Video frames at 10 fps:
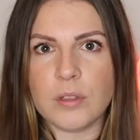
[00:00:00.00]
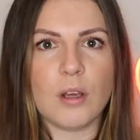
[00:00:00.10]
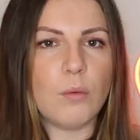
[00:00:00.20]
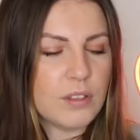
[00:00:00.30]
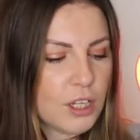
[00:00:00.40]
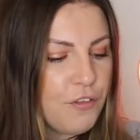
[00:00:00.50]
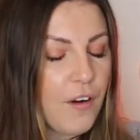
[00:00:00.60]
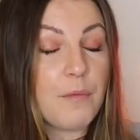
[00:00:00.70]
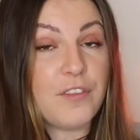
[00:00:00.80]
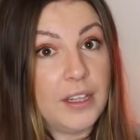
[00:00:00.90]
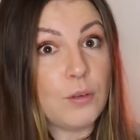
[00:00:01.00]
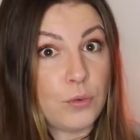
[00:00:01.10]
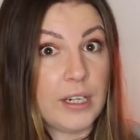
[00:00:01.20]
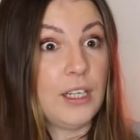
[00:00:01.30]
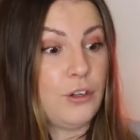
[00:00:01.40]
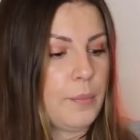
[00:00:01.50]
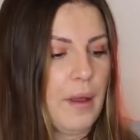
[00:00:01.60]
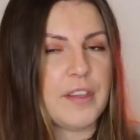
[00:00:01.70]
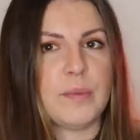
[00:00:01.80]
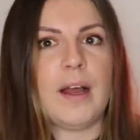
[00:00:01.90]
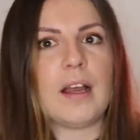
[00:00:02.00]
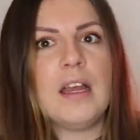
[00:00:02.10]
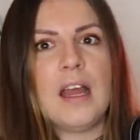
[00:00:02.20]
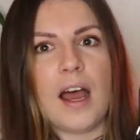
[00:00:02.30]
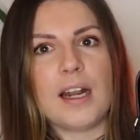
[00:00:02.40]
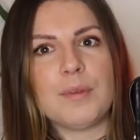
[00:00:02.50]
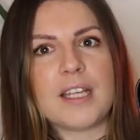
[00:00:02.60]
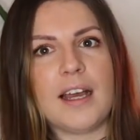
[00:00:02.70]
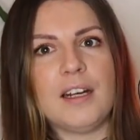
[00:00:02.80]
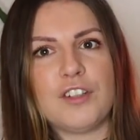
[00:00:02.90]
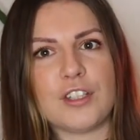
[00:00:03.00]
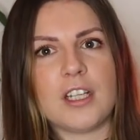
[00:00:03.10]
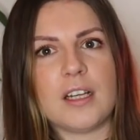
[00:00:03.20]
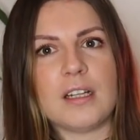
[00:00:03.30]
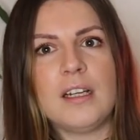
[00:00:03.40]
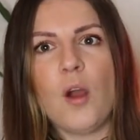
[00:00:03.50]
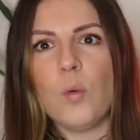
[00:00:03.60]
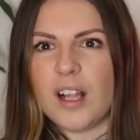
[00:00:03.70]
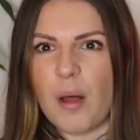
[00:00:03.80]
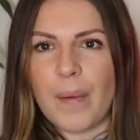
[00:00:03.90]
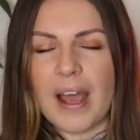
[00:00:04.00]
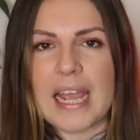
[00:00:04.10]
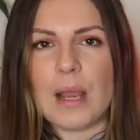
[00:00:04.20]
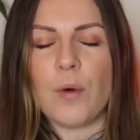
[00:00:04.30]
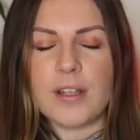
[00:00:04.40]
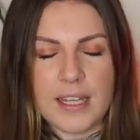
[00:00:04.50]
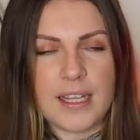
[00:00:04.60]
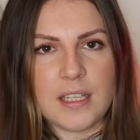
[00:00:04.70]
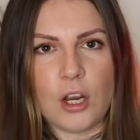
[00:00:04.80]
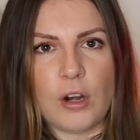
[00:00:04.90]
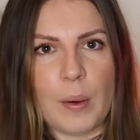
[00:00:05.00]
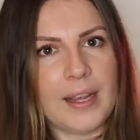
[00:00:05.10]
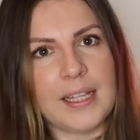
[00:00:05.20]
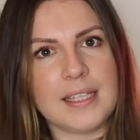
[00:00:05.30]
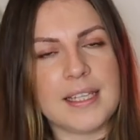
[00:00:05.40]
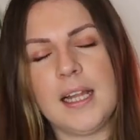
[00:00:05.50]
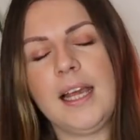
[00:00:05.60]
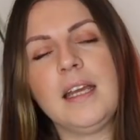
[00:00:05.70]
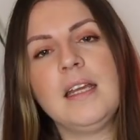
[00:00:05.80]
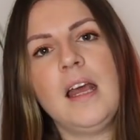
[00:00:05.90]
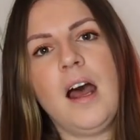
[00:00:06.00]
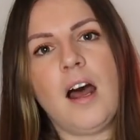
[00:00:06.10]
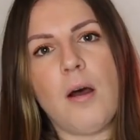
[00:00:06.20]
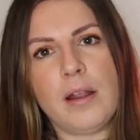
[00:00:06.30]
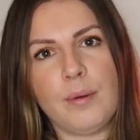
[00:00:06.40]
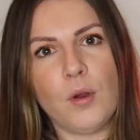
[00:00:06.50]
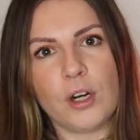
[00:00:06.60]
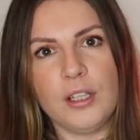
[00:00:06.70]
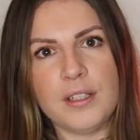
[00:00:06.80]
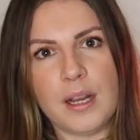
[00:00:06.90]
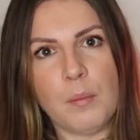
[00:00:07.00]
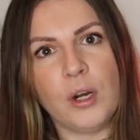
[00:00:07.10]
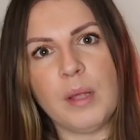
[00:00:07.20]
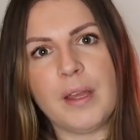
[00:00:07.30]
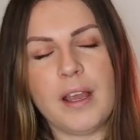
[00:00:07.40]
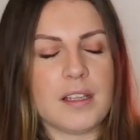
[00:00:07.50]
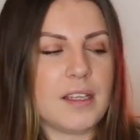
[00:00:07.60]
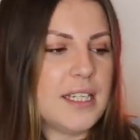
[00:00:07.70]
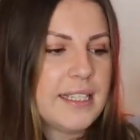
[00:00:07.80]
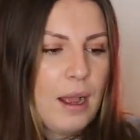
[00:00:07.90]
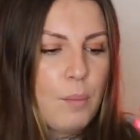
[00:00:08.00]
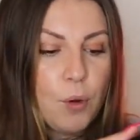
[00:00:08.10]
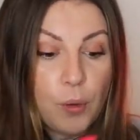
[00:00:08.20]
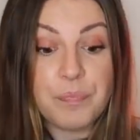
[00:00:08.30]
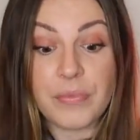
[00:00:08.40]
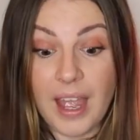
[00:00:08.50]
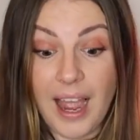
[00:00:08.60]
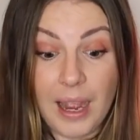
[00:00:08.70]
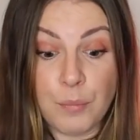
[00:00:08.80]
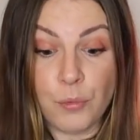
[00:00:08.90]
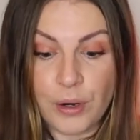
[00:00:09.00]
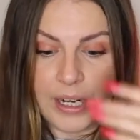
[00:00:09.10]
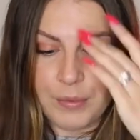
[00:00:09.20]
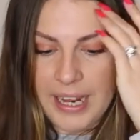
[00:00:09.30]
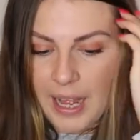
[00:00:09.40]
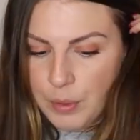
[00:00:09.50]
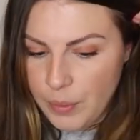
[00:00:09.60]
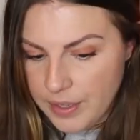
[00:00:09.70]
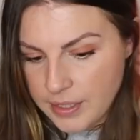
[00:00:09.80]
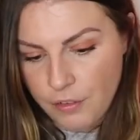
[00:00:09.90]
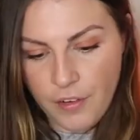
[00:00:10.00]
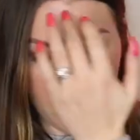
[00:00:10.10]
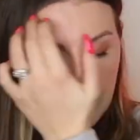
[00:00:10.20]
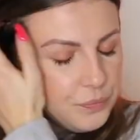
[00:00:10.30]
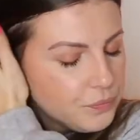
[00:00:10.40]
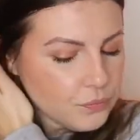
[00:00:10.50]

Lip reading: So far I'm feeling really good about this bag. And it was kind of just a, well, I'll buy it, worst case scenario I can sell it, and I'm not going to lose any money because of the discount, but I'm really happy with it so far.